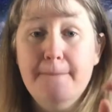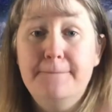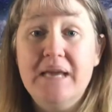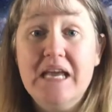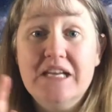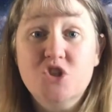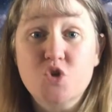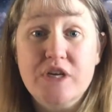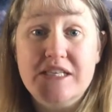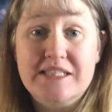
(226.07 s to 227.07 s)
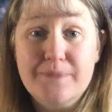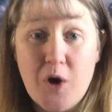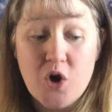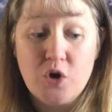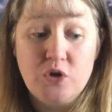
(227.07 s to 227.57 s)
Be street
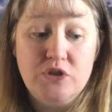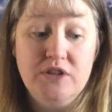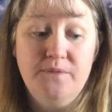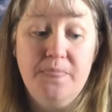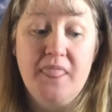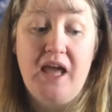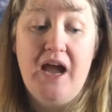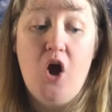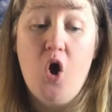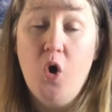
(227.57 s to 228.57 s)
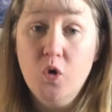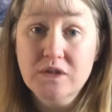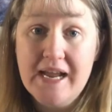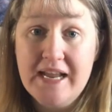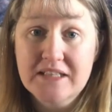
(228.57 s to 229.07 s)
smart.
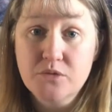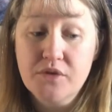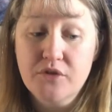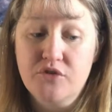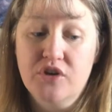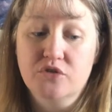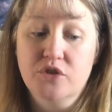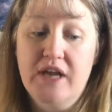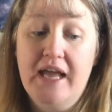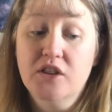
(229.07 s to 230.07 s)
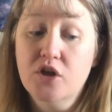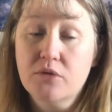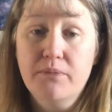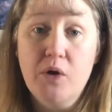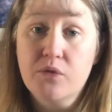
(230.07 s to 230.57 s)
Hold hands with your children and
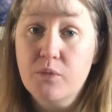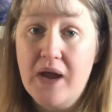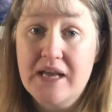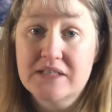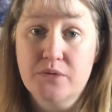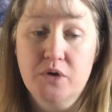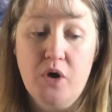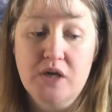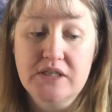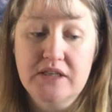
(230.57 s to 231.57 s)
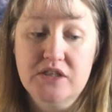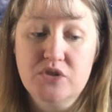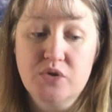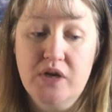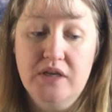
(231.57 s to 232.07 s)
look both ways when crossing the
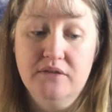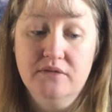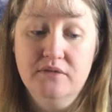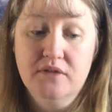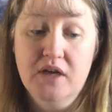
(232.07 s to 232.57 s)
street.